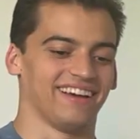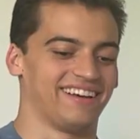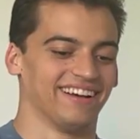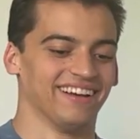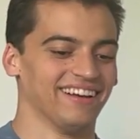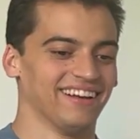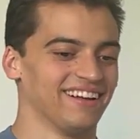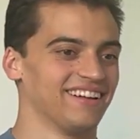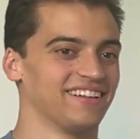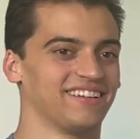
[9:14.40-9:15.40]

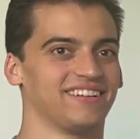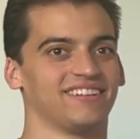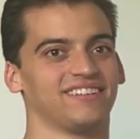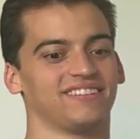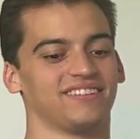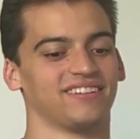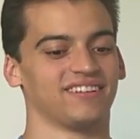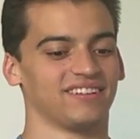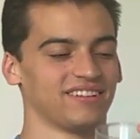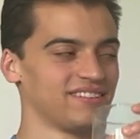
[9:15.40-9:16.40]

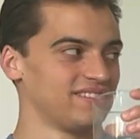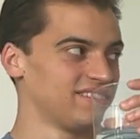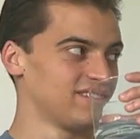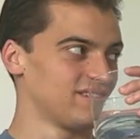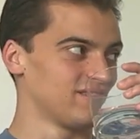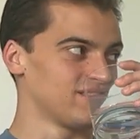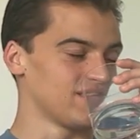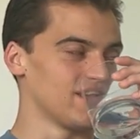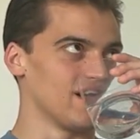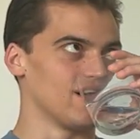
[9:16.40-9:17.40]

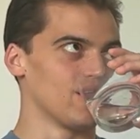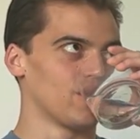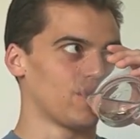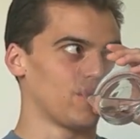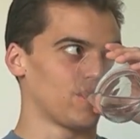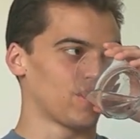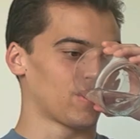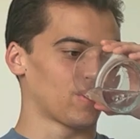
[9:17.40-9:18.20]
This person isn't speaking.